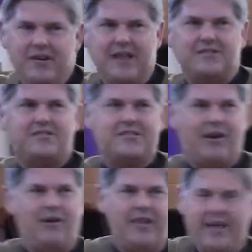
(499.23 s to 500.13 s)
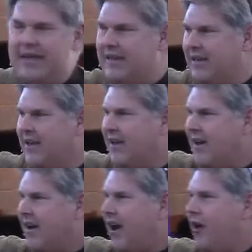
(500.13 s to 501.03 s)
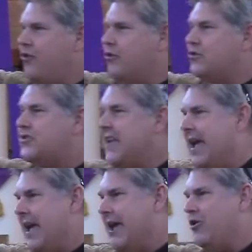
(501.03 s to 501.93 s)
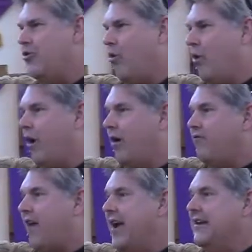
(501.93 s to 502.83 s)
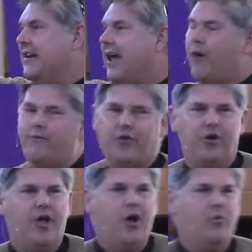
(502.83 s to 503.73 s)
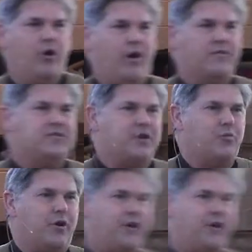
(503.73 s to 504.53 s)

necessarily understand or find it helpful when all of a sudden we're